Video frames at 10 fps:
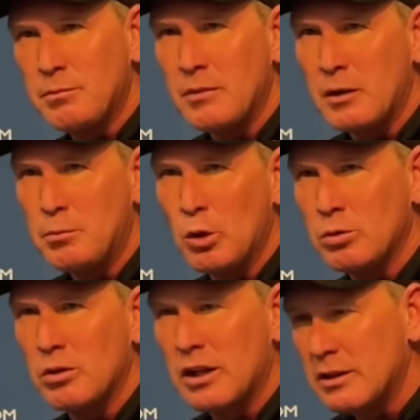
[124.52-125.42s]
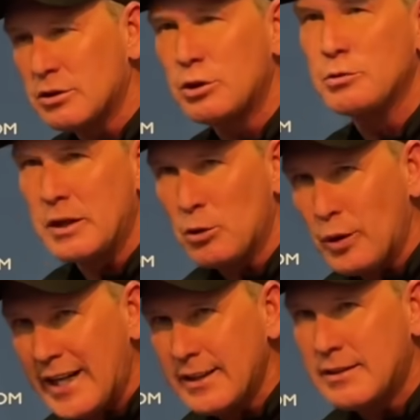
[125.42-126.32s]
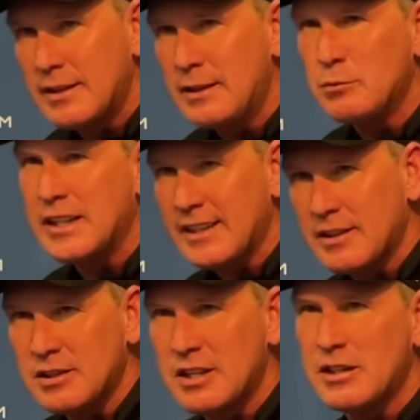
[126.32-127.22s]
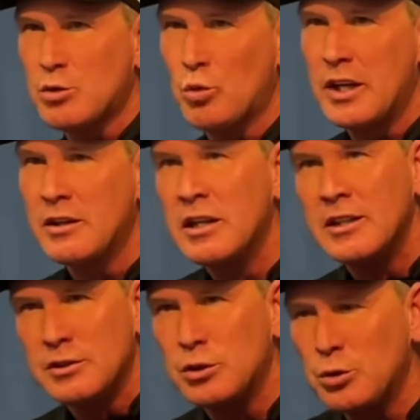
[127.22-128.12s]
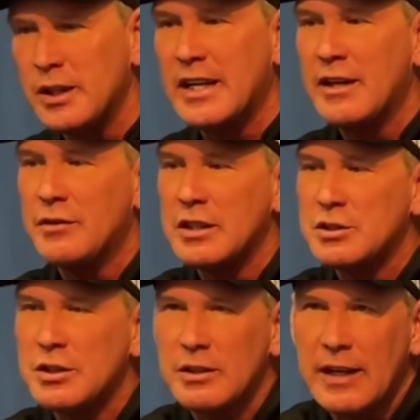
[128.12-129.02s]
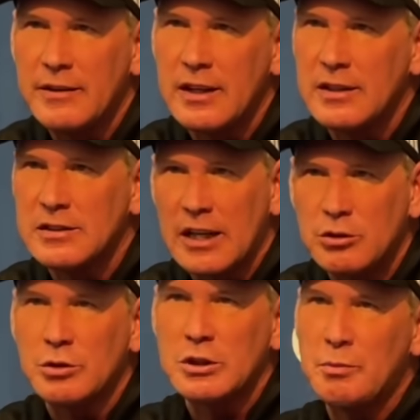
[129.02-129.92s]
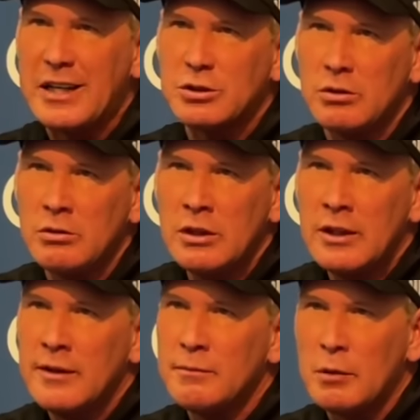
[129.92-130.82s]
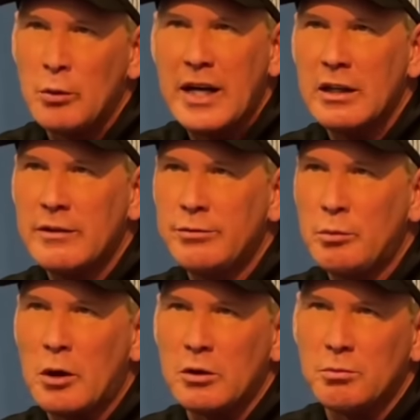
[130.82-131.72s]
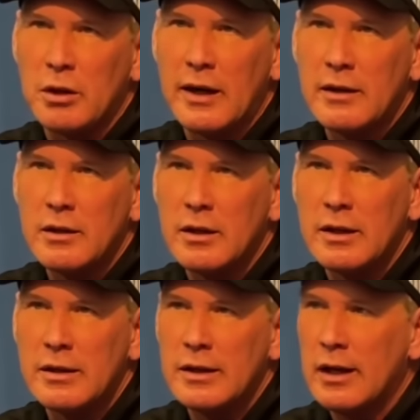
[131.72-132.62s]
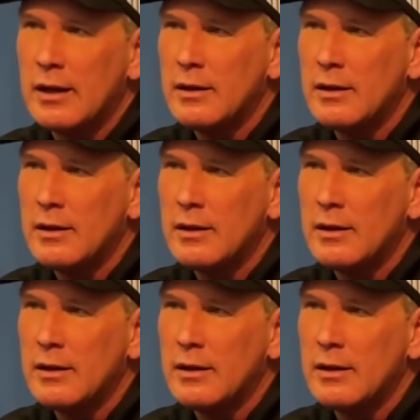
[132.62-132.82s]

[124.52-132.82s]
a rated team to get the sixth win. To do it again this year, I think, is extra special. But we got a lot of football to play, and